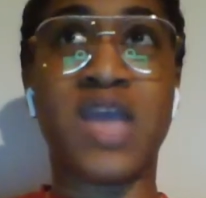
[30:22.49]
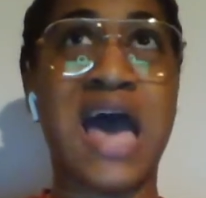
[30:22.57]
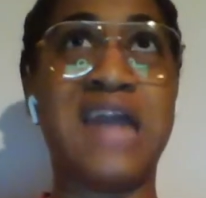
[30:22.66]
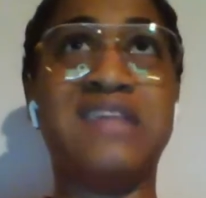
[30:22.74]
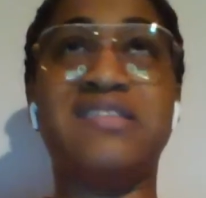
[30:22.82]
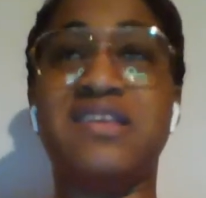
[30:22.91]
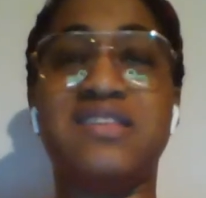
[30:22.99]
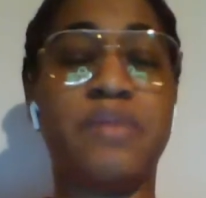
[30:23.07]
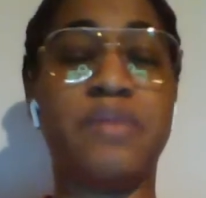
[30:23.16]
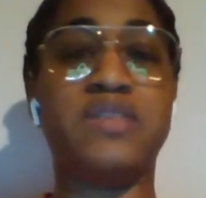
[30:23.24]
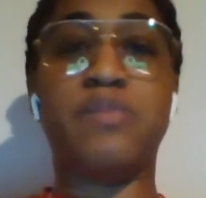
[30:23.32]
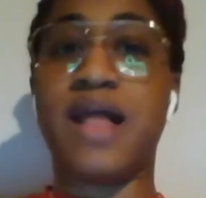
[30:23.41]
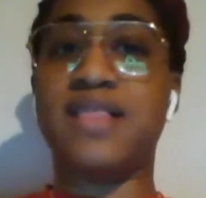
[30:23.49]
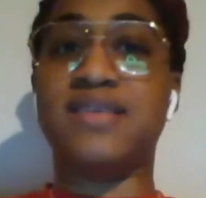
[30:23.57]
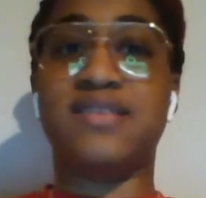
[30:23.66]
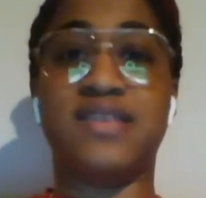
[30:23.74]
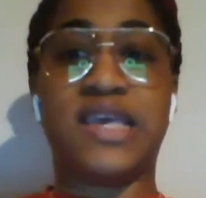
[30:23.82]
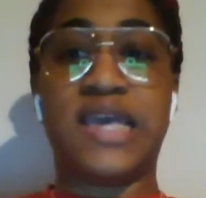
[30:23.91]
Honesty is the best
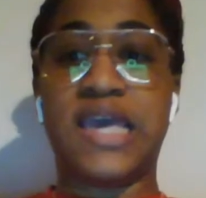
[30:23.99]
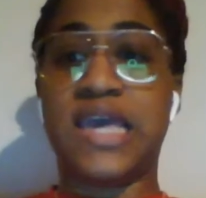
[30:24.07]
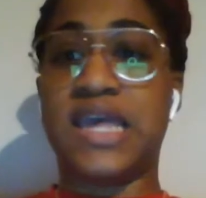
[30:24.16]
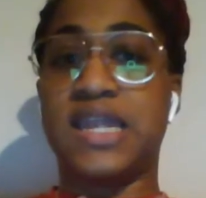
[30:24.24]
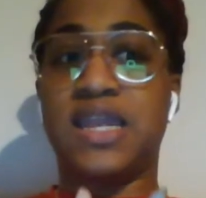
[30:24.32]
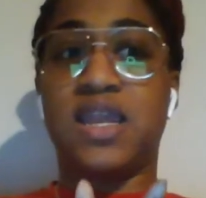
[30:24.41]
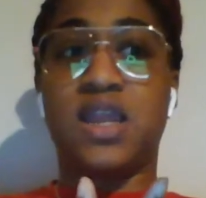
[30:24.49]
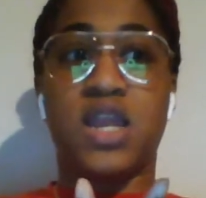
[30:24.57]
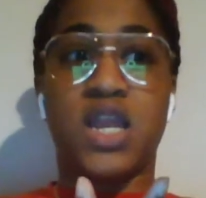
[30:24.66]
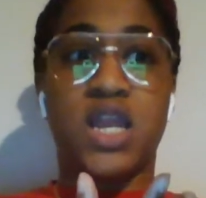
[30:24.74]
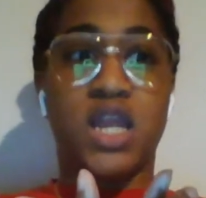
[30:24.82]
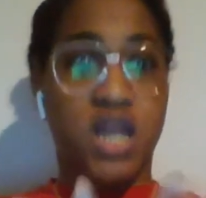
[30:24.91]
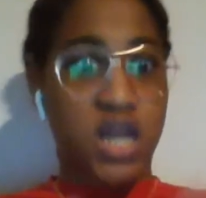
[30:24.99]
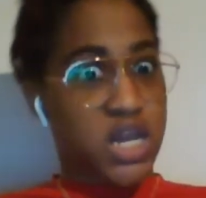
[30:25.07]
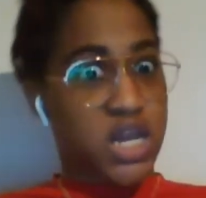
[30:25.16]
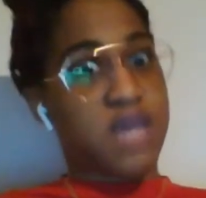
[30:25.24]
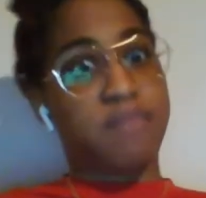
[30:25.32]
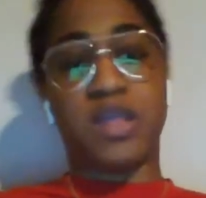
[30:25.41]
policy in
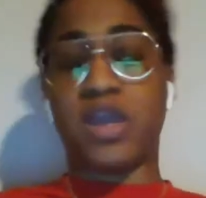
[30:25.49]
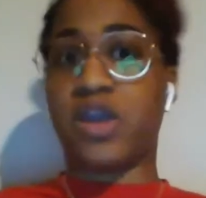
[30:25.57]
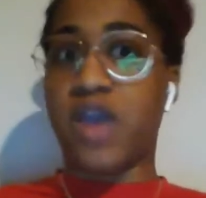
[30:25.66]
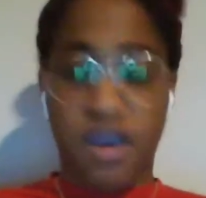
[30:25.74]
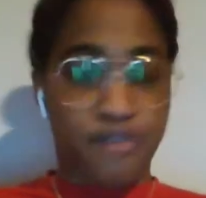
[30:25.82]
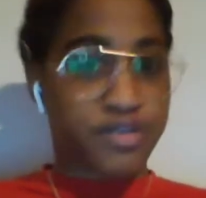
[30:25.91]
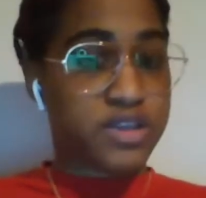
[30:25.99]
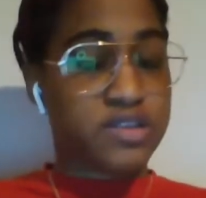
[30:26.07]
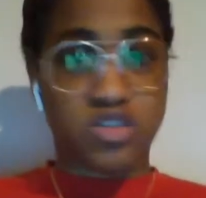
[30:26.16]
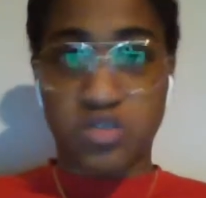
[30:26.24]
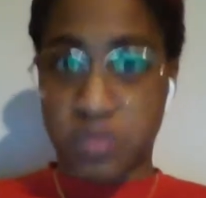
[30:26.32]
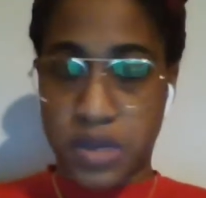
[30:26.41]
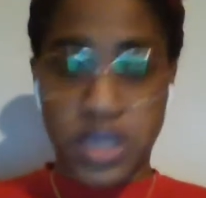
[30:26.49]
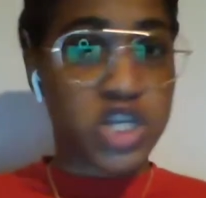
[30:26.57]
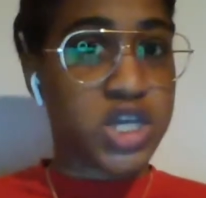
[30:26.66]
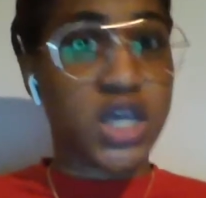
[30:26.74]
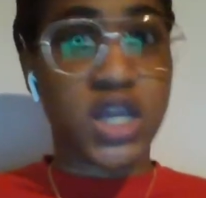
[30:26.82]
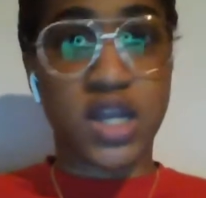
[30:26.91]
damn near every
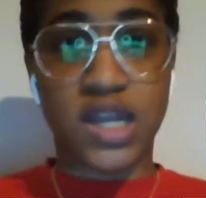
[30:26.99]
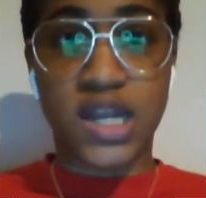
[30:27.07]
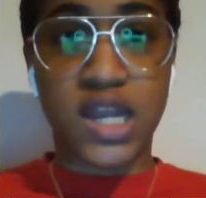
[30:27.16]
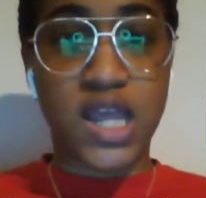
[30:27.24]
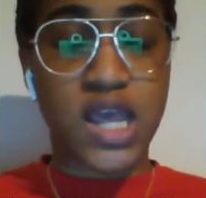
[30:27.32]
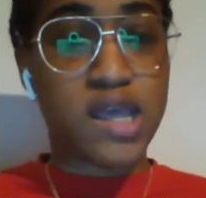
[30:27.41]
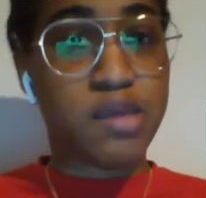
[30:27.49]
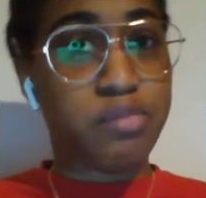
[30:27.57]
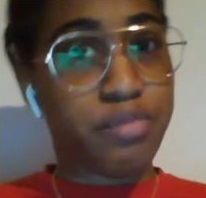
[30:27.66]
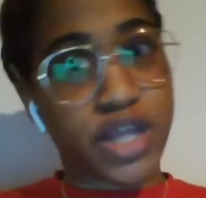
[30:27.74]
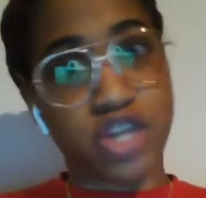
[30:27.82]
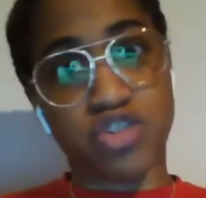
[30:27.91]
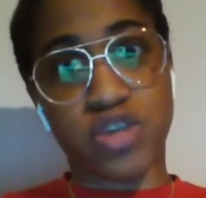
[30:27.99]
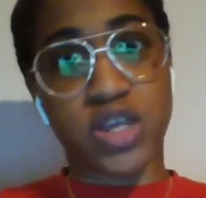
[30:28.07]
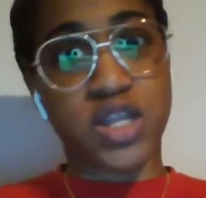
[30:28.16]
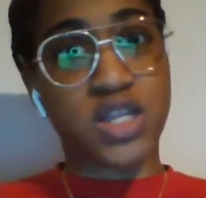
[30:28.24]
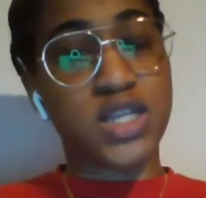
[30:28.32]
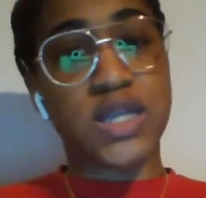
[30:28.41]
situation,
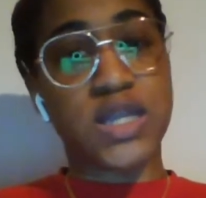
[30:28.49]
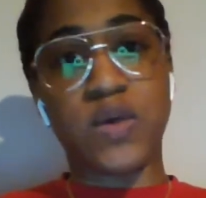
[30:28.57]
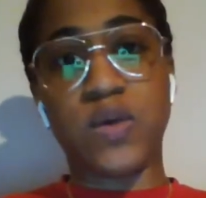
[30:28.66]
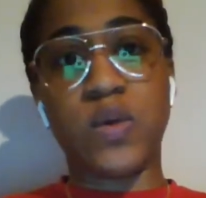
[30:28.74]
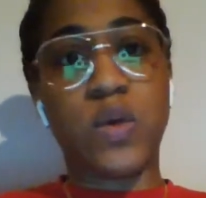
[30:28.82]
brethren. So